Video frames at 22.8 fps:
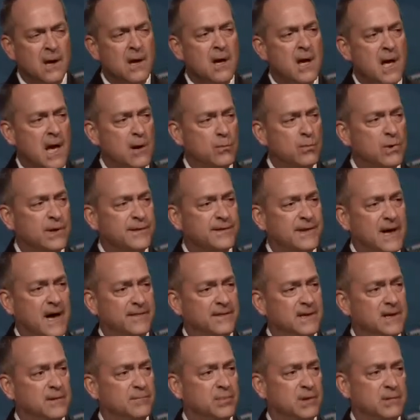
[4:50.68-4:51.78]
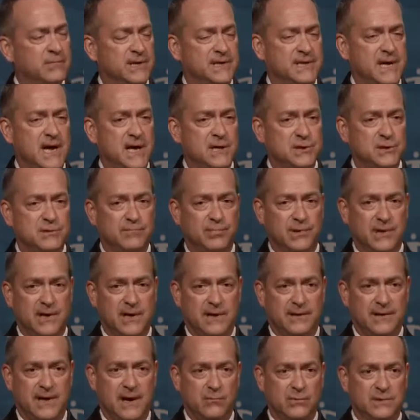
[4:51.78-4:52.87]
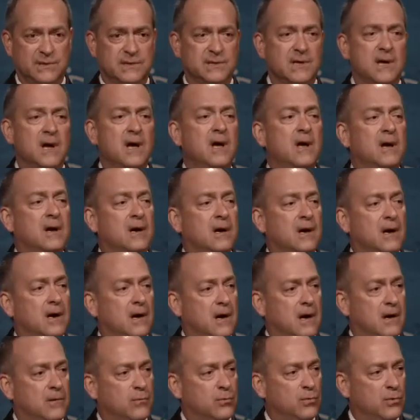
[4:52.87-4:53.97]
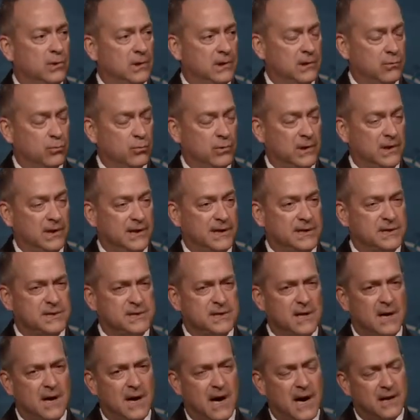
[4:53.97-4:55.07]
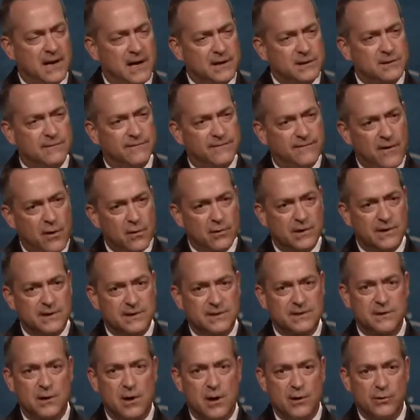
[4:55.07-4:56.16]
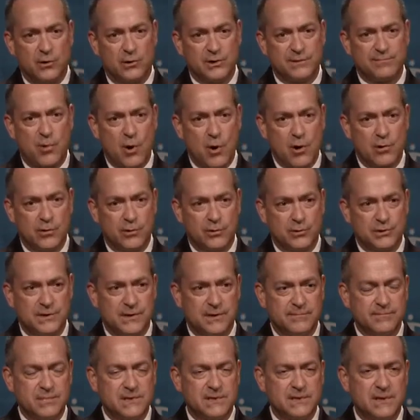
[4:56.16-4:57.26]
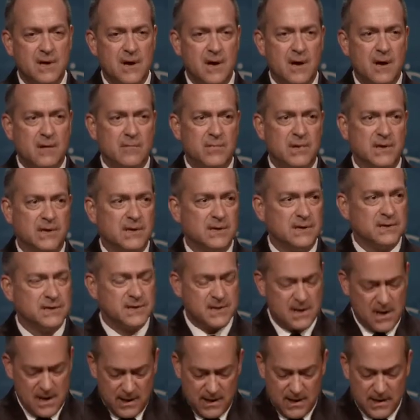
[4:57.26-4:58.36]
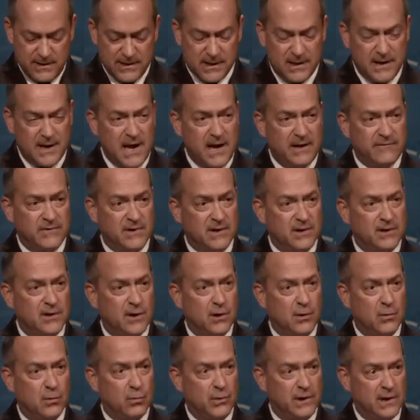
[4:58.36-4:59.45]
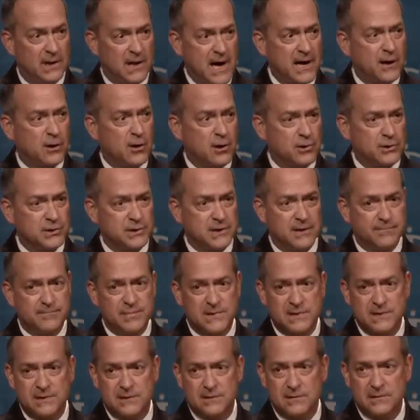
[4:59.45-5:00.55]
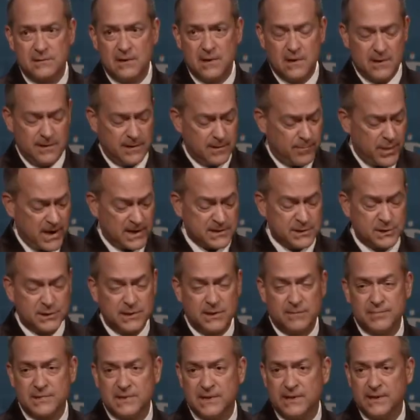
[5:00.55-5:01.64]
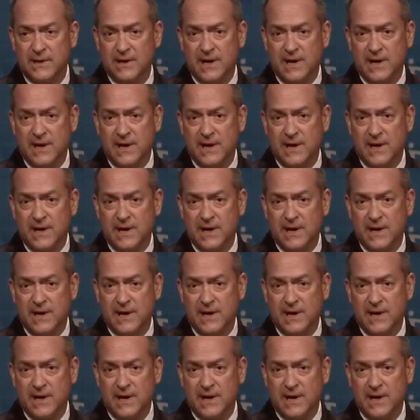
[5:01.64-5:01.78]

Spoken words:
And with that, the implementation plan that was released, I'd like to focus on those partnerships because in the Navy, though we like our ships, the best ships in the